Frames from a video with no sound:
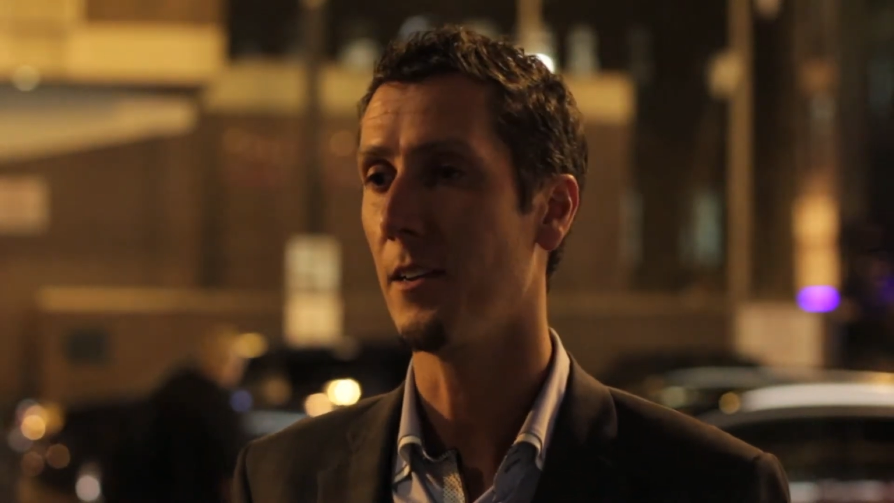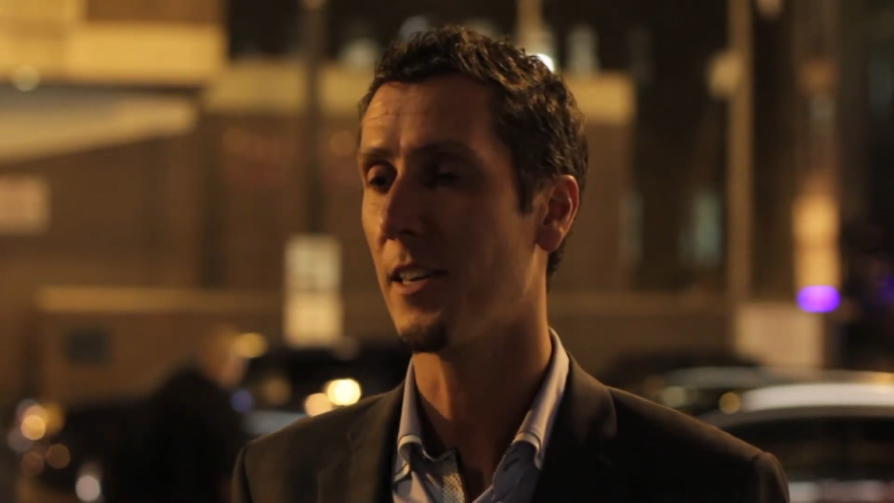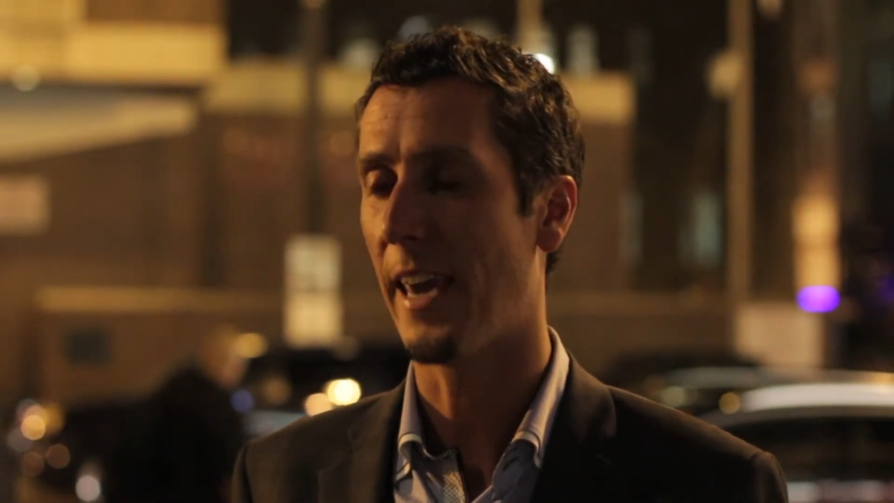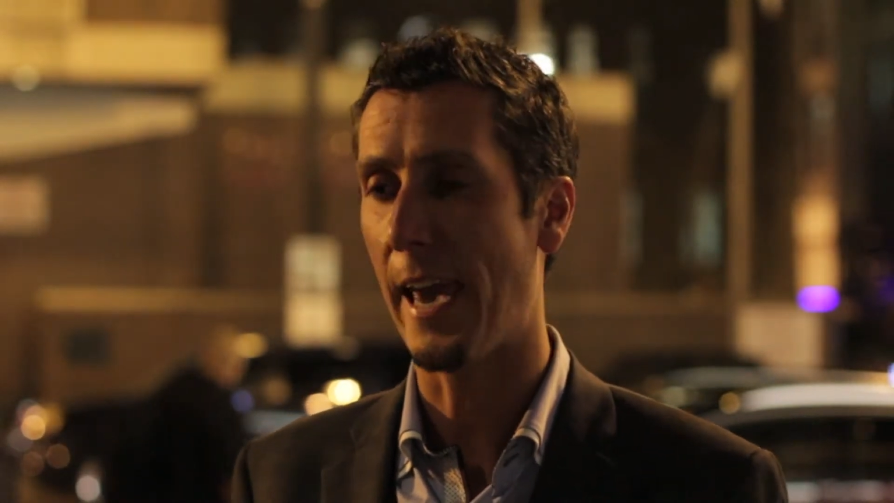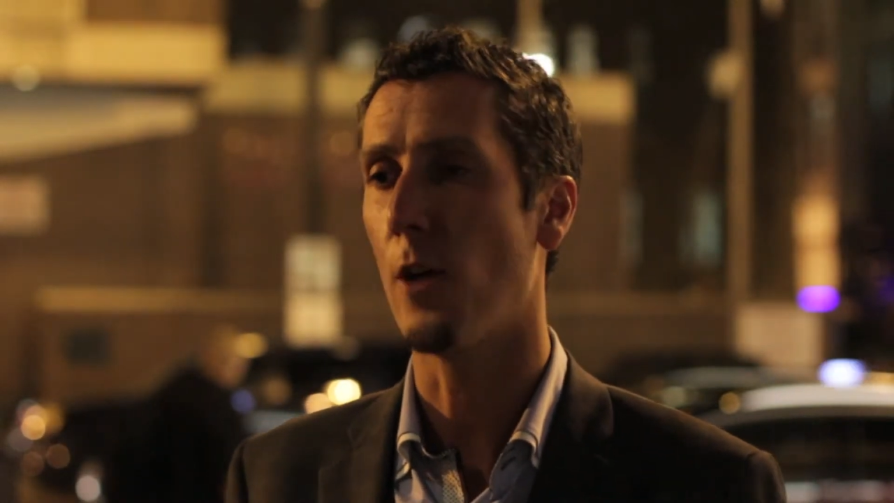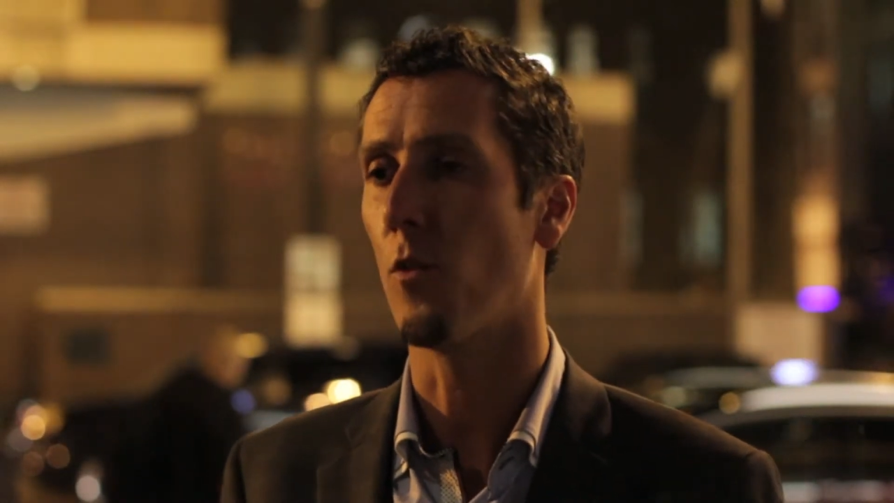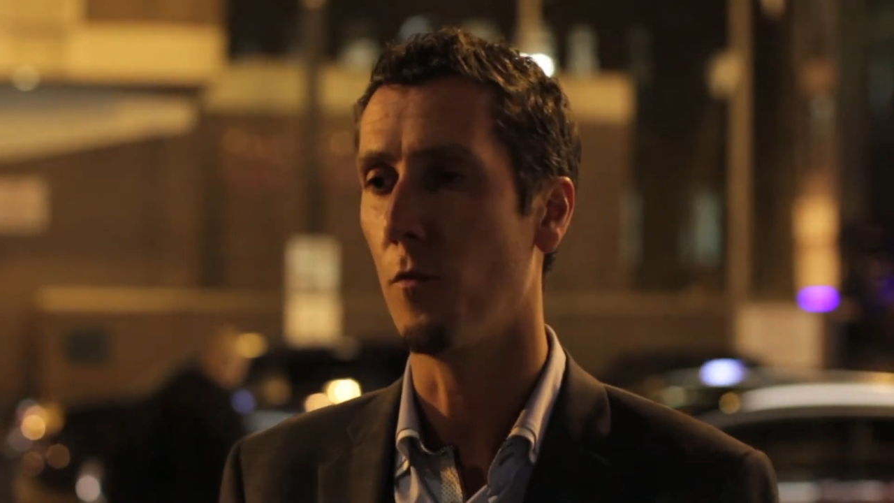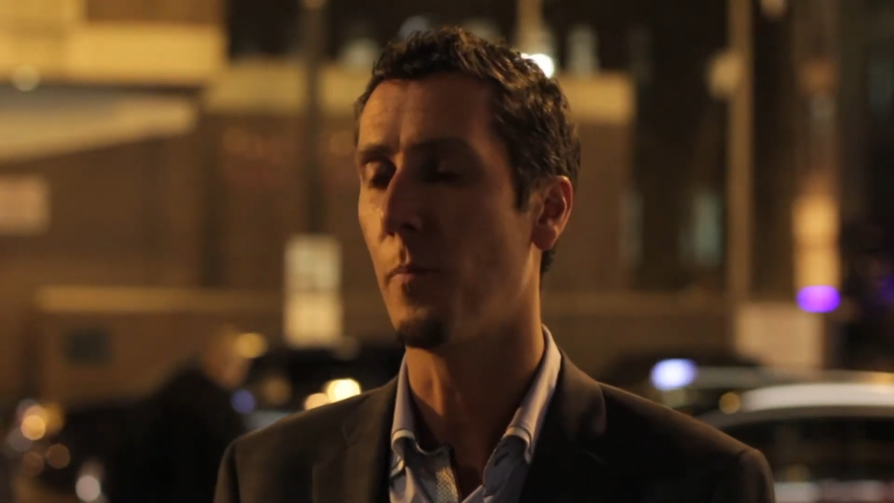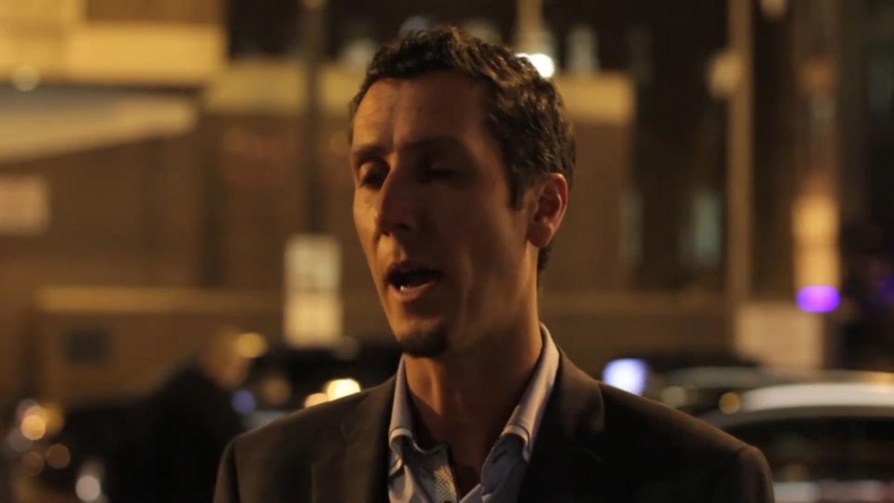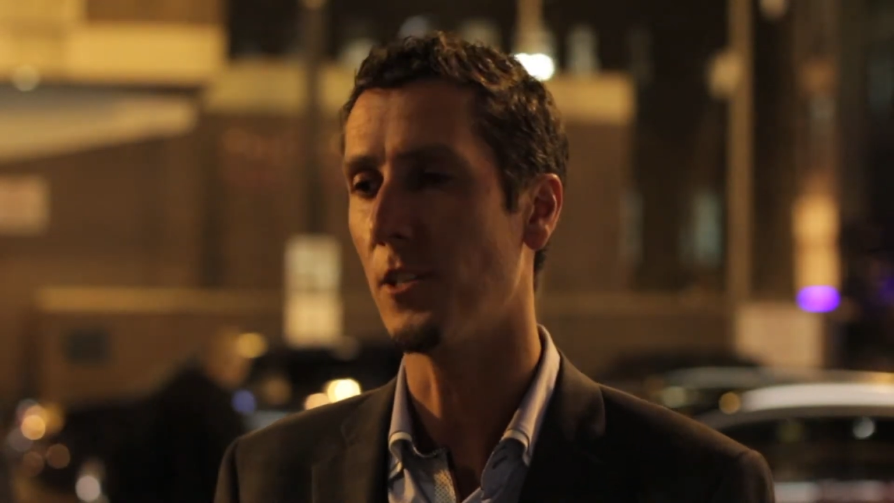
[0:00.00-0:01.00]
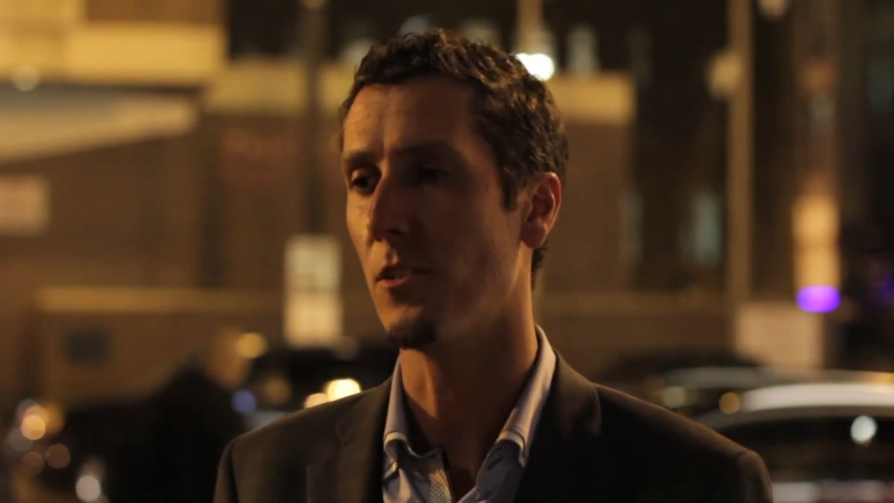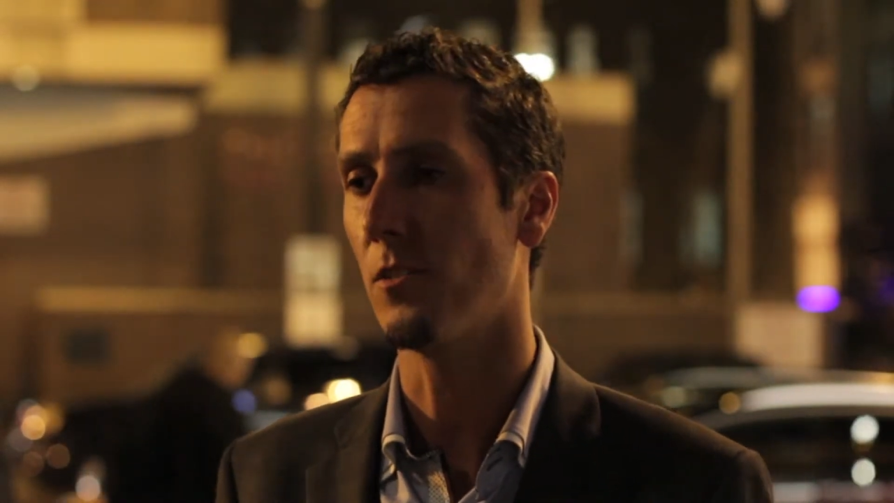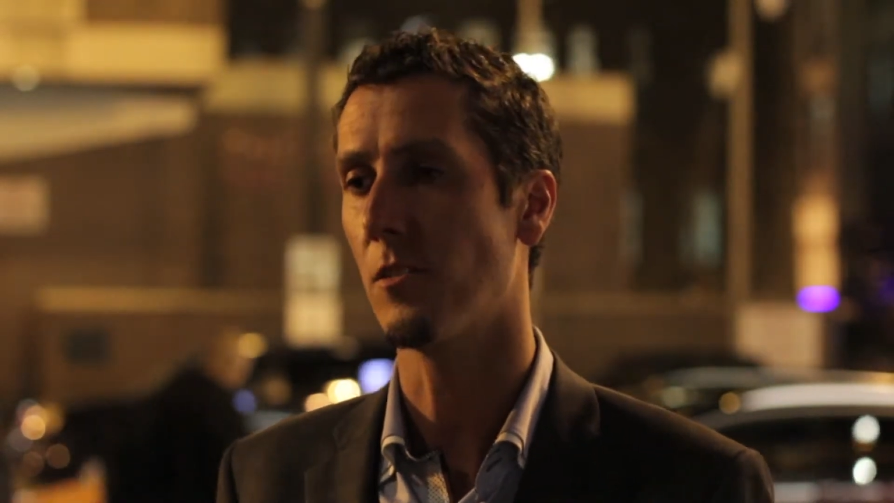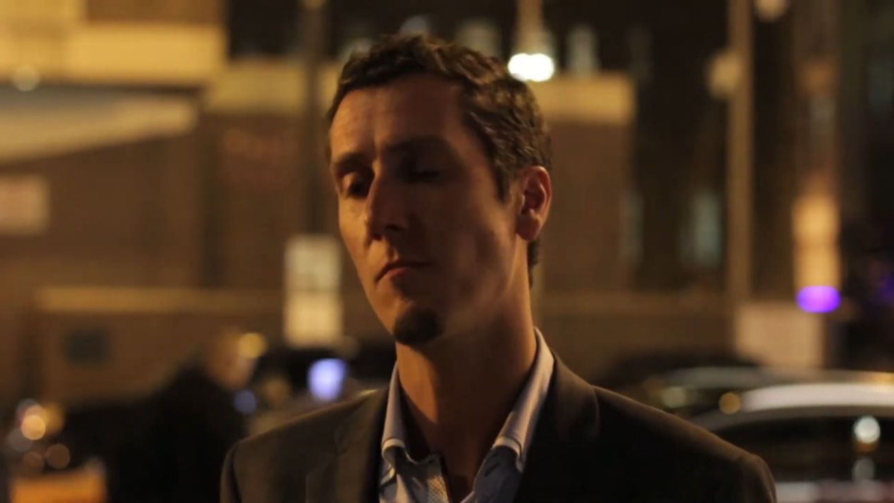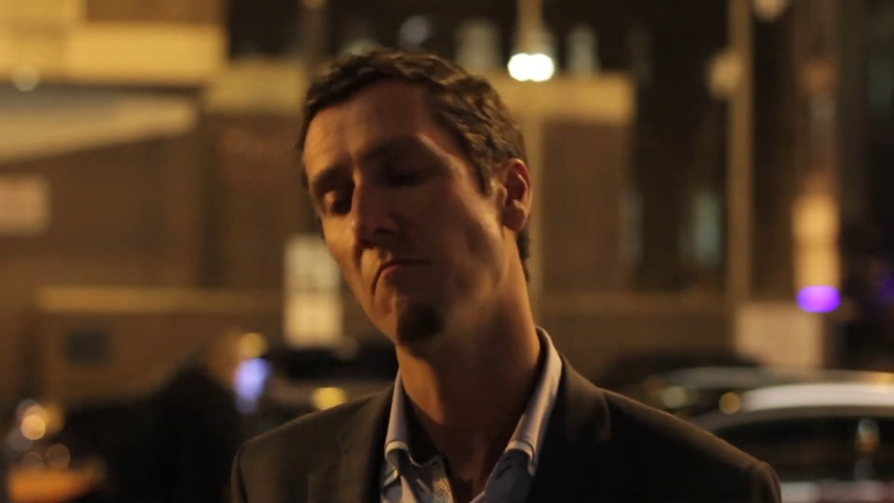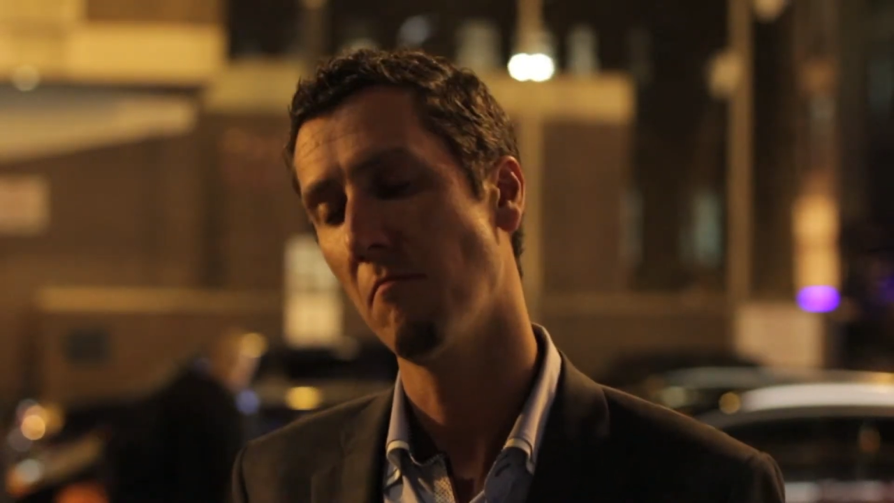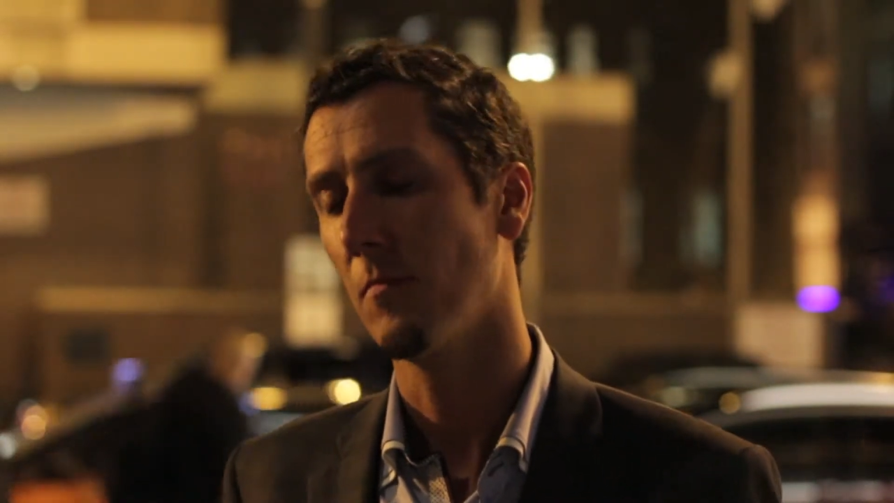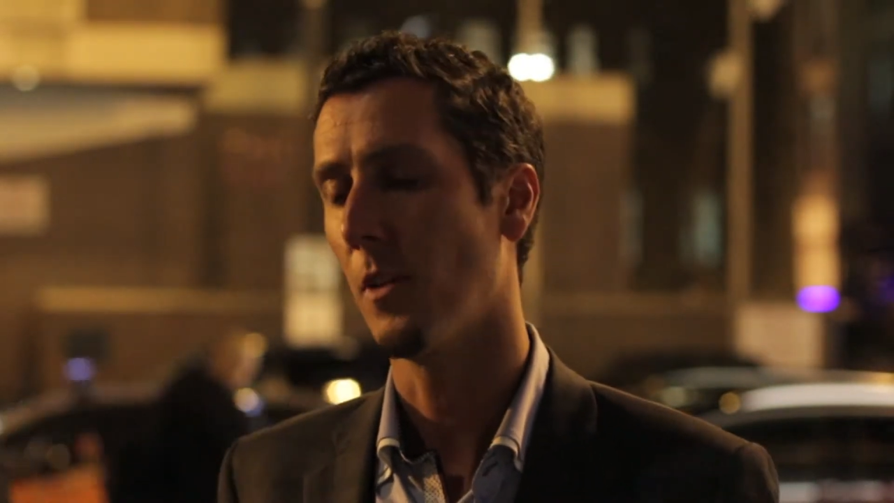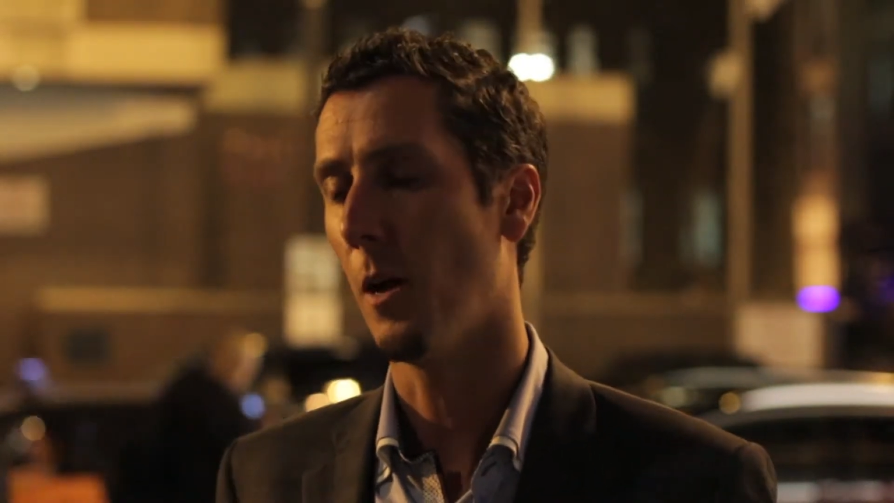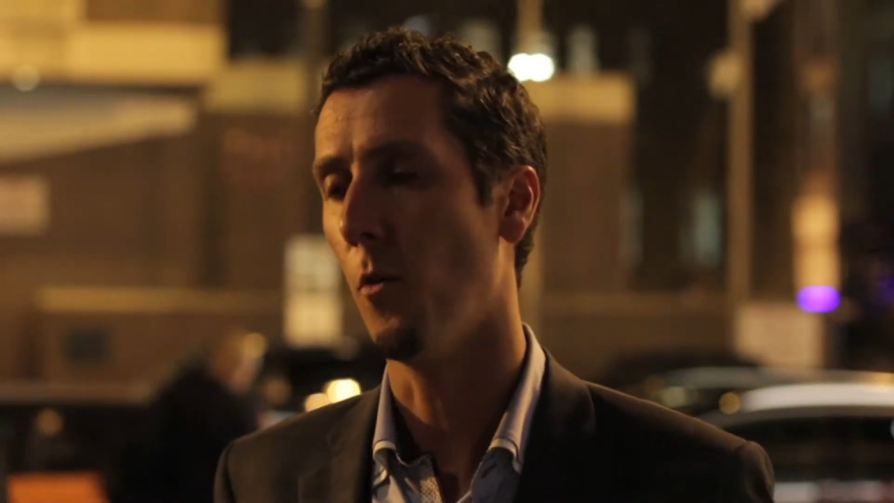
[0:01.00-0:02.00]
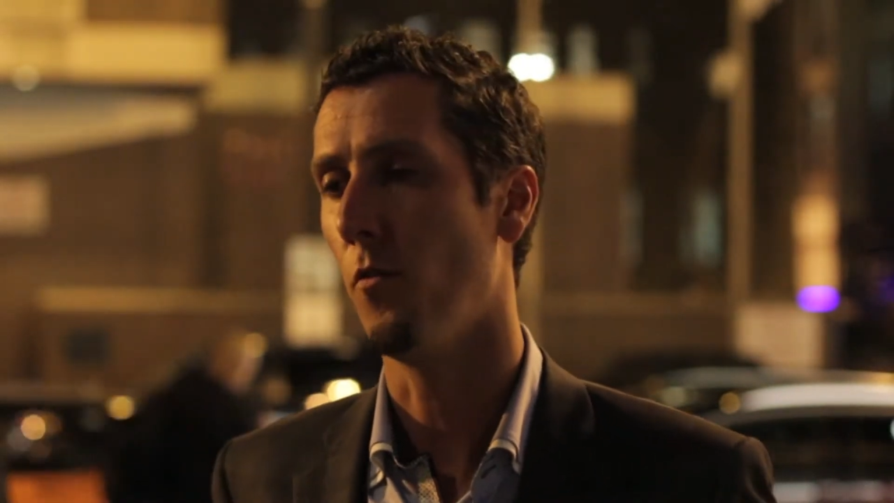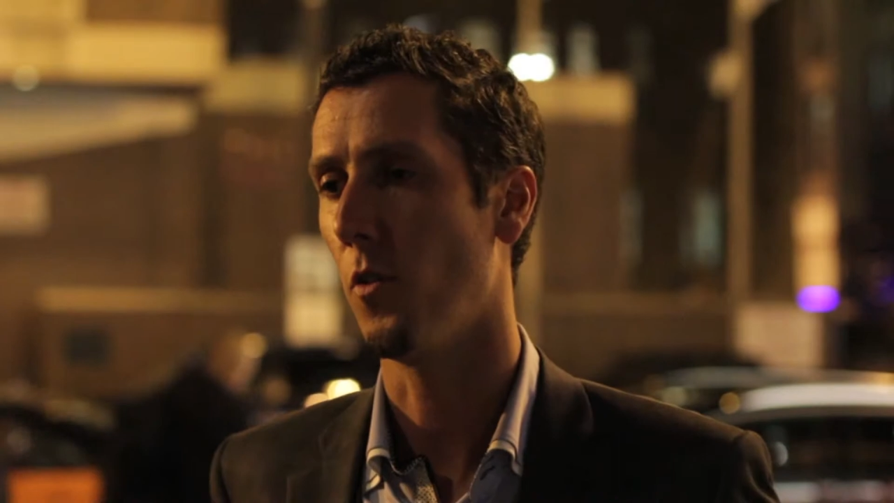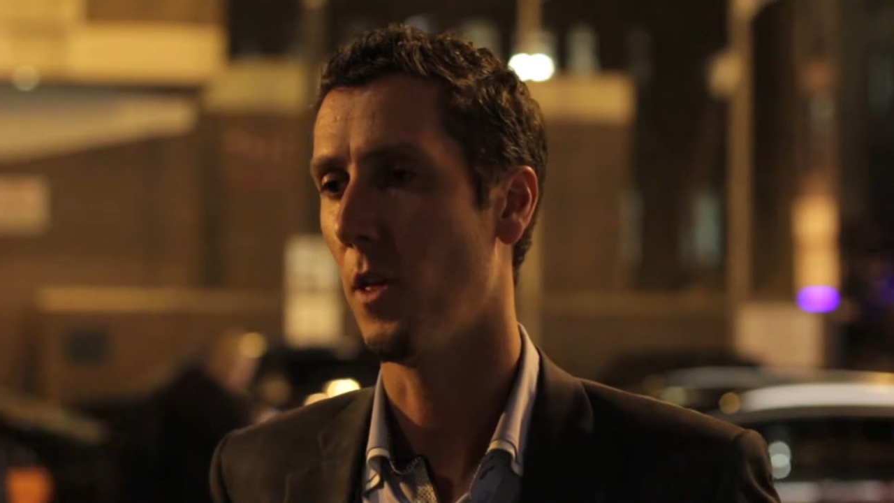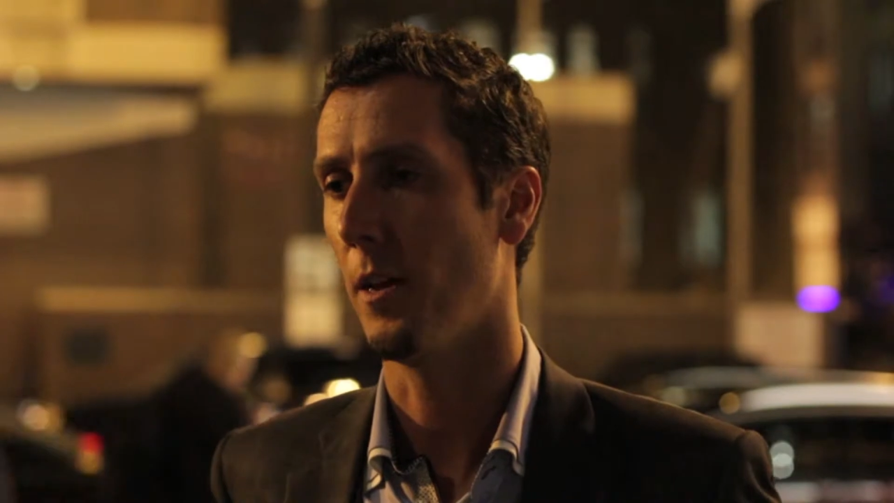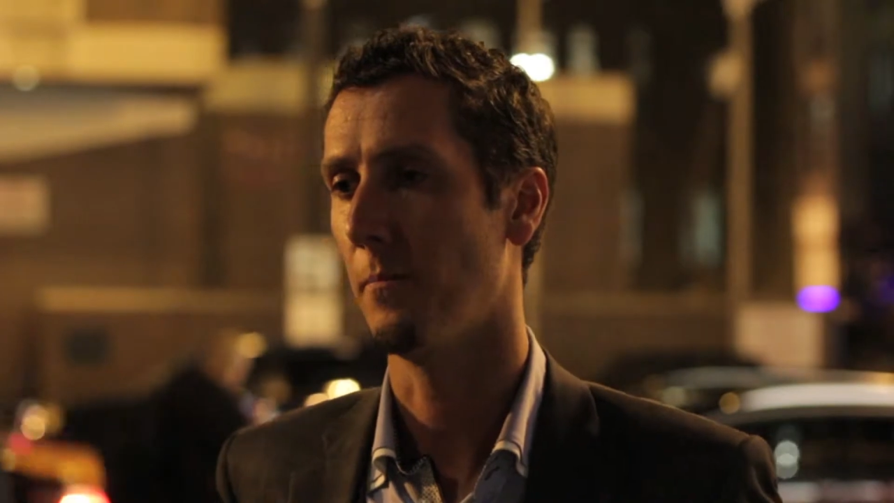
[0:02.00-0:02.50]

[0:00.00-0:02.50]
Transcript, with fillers: care of patients, I'm all for that.